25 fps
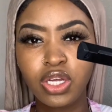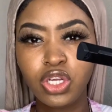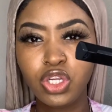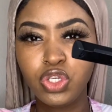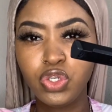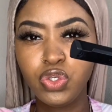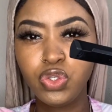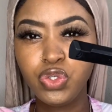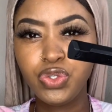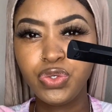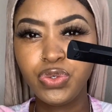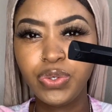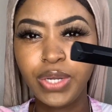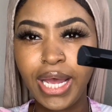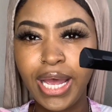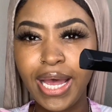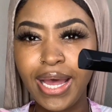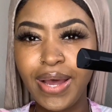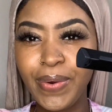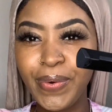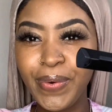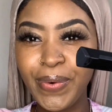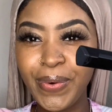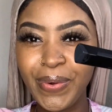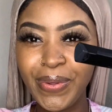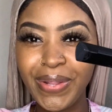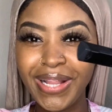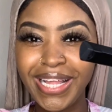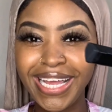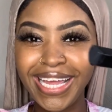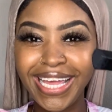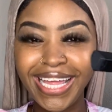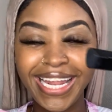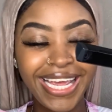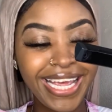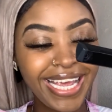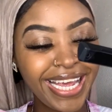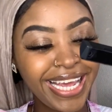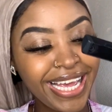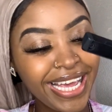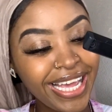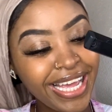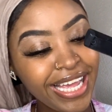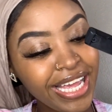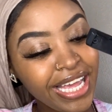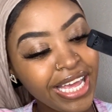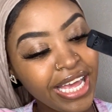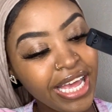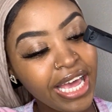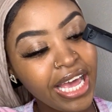You do that. Oh, look at that.
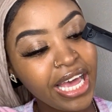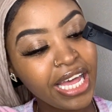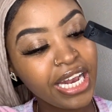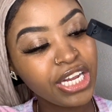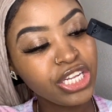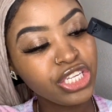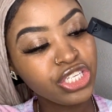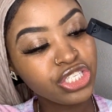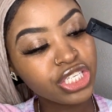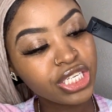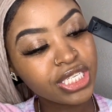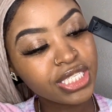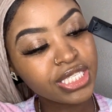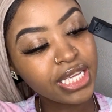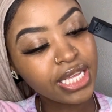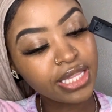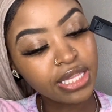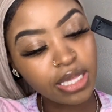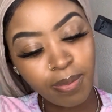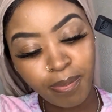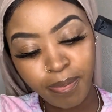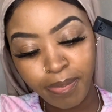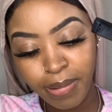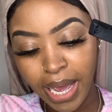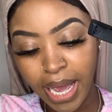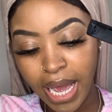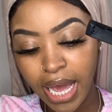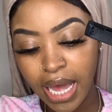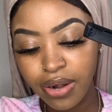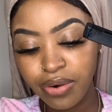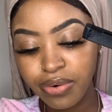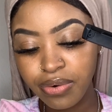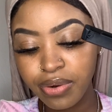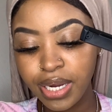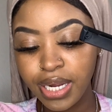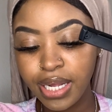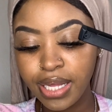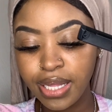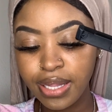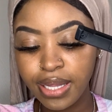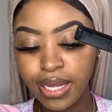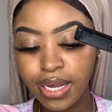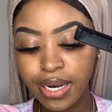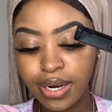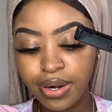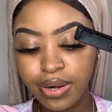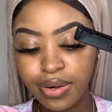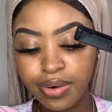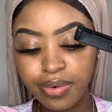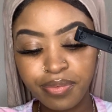And then you just set the battery in
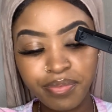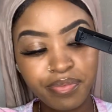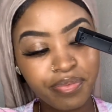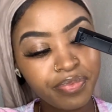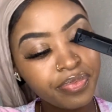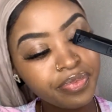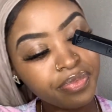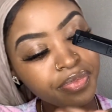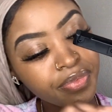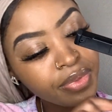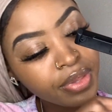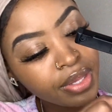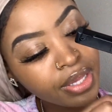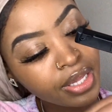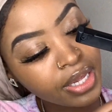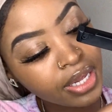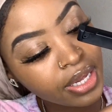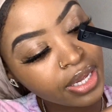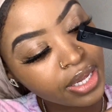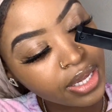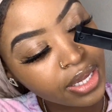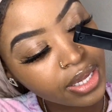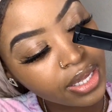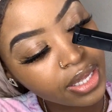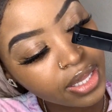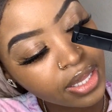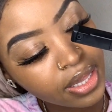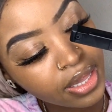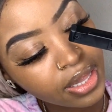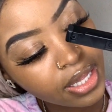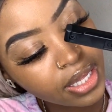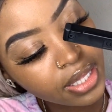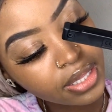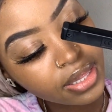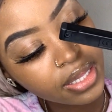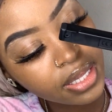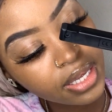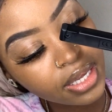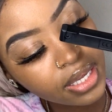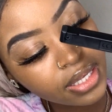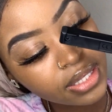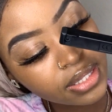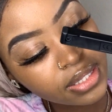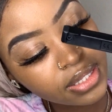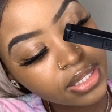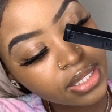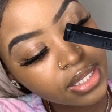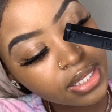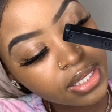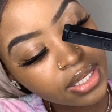there. Like
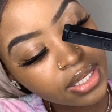this.